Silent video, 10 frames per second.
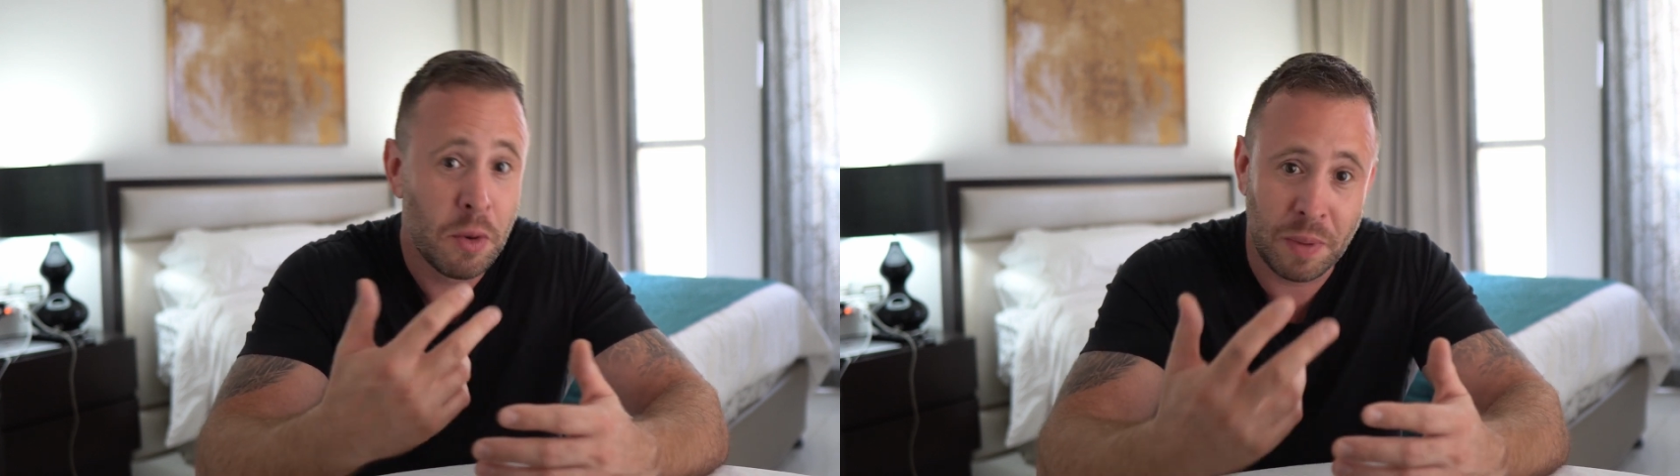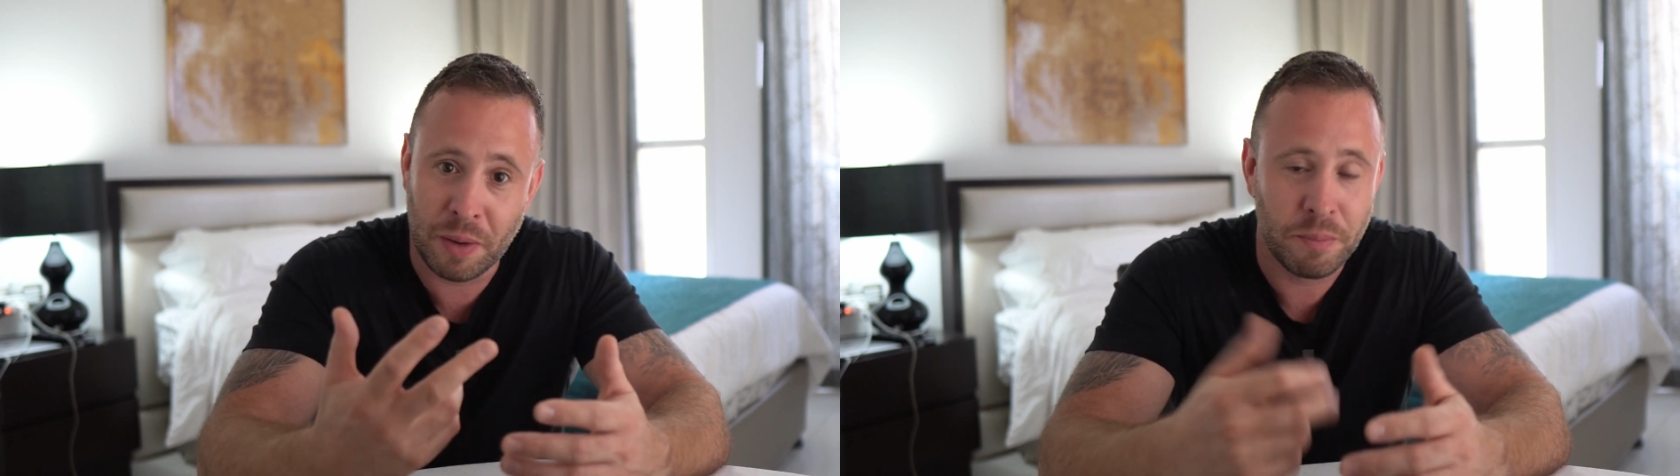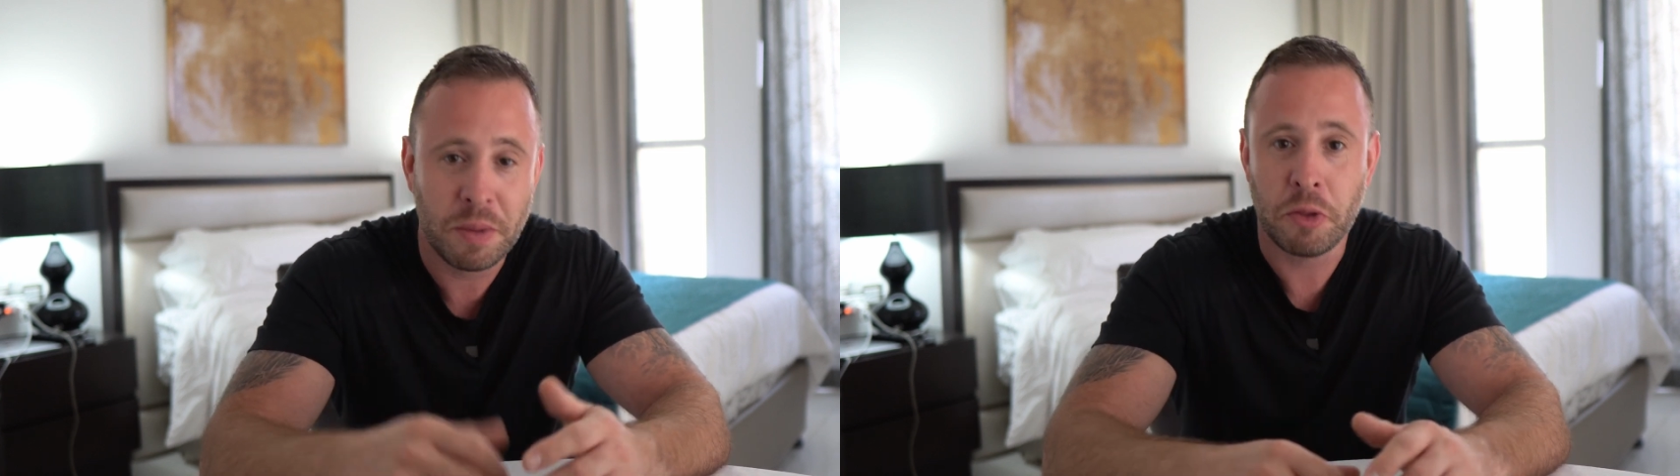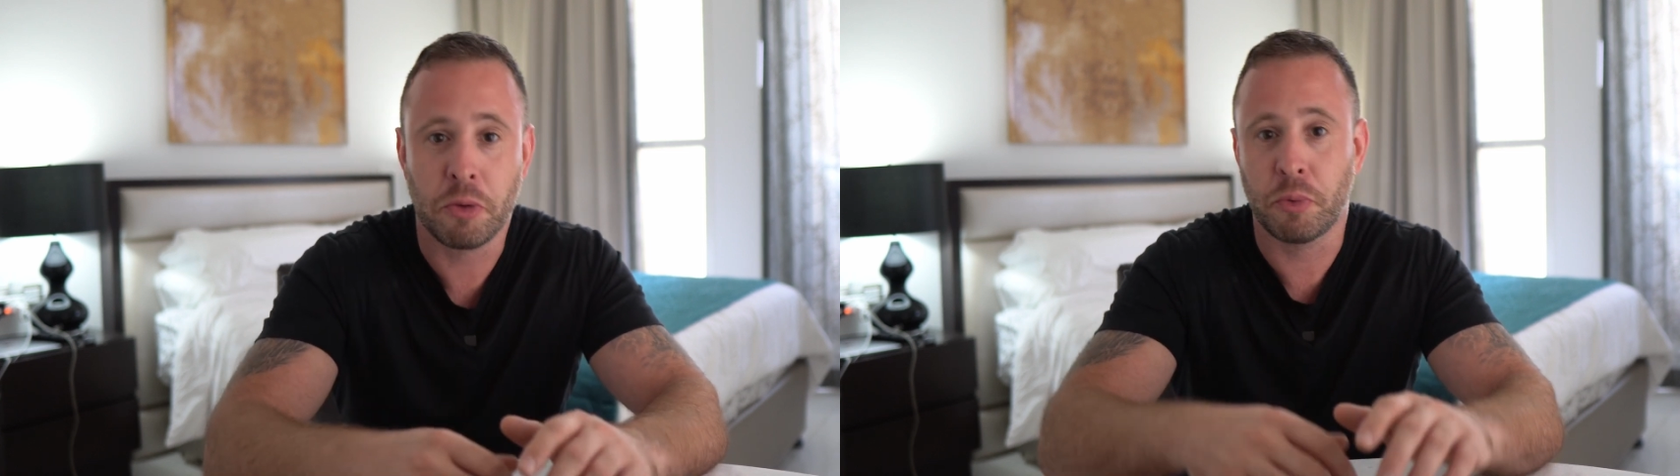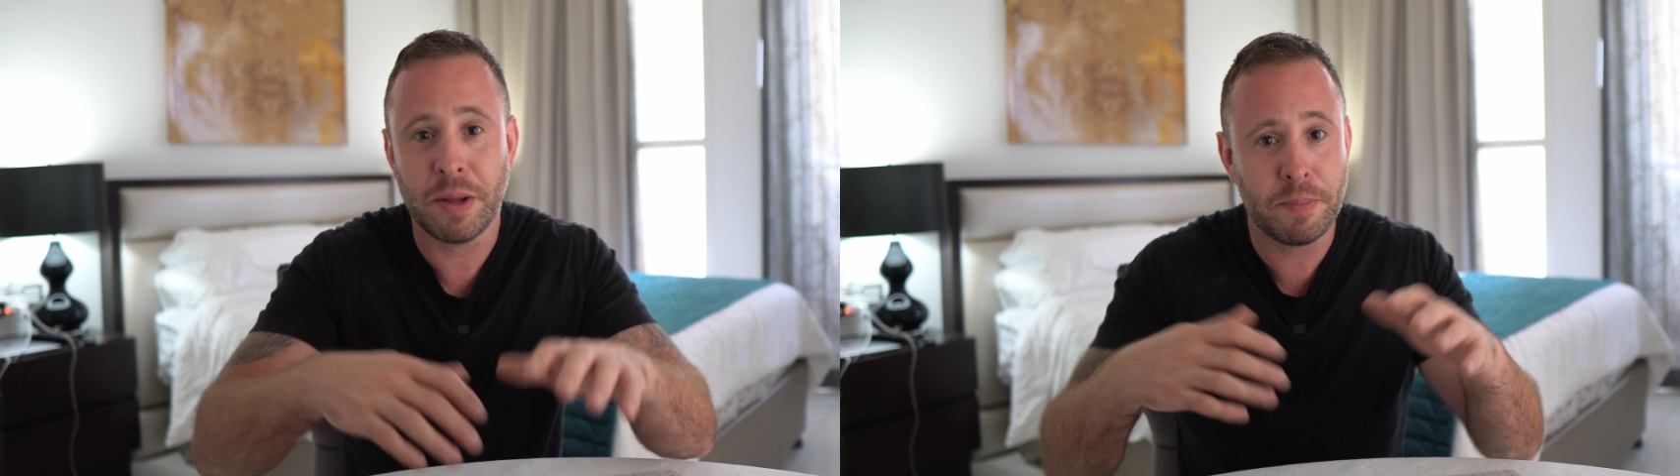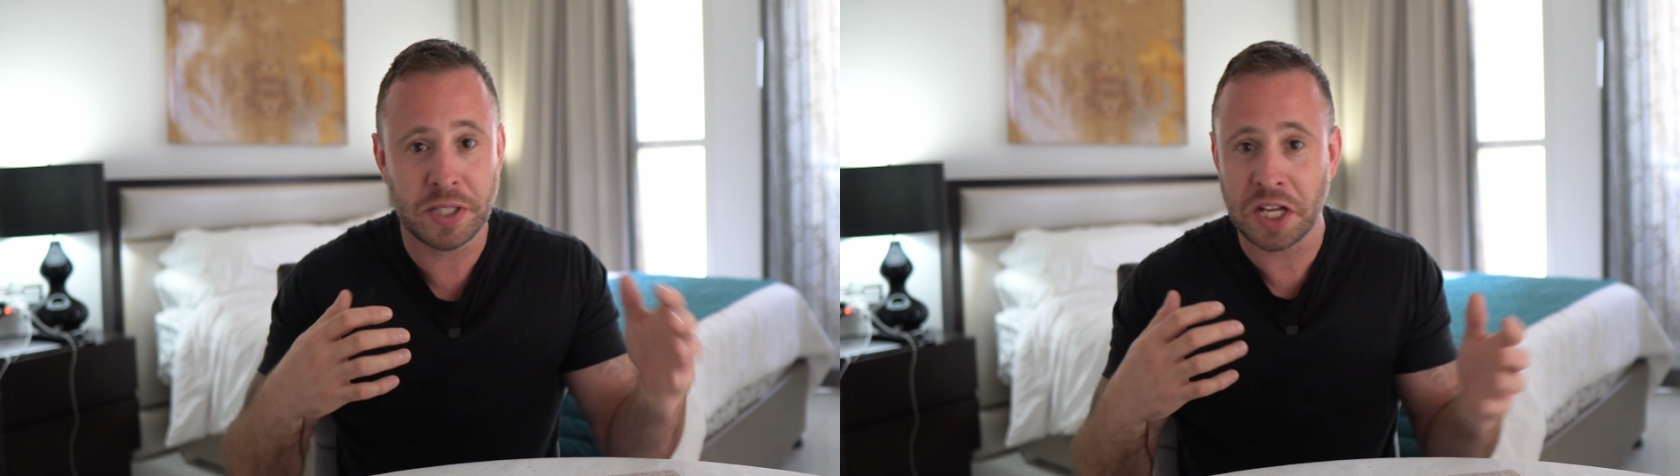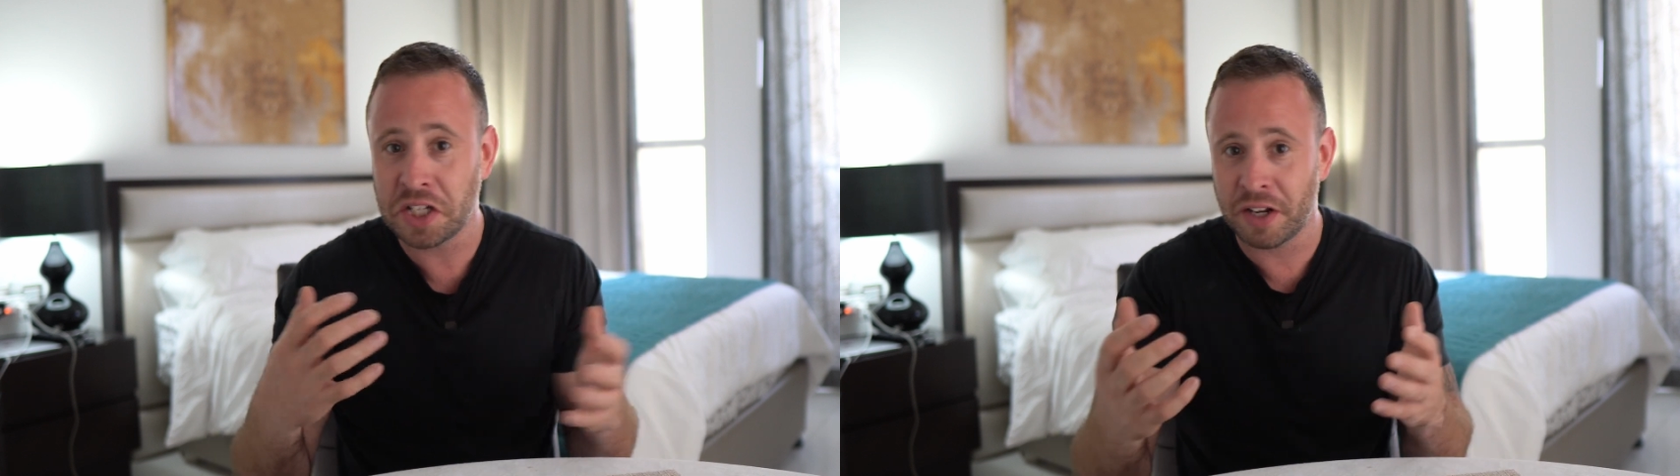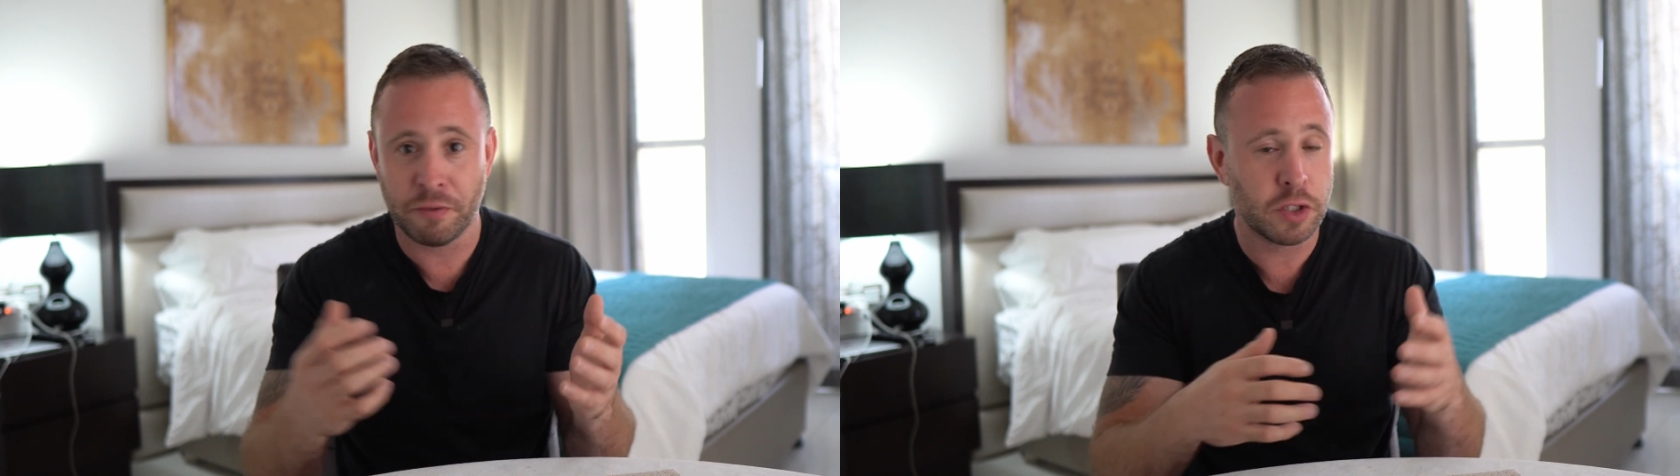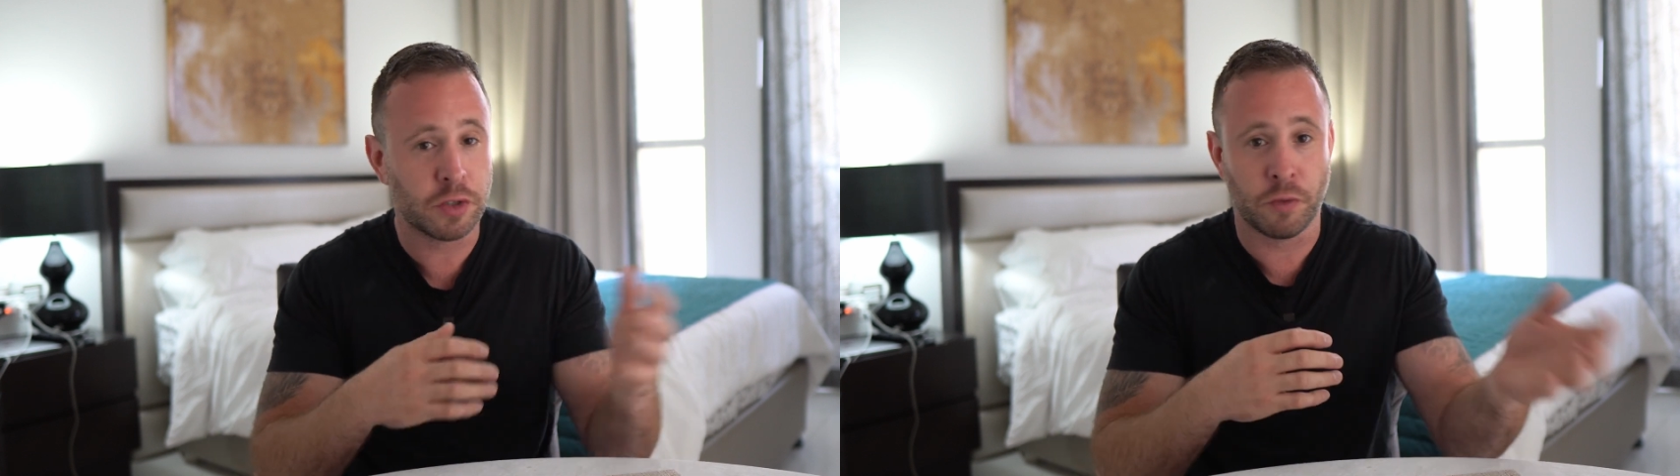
well, 3% difference,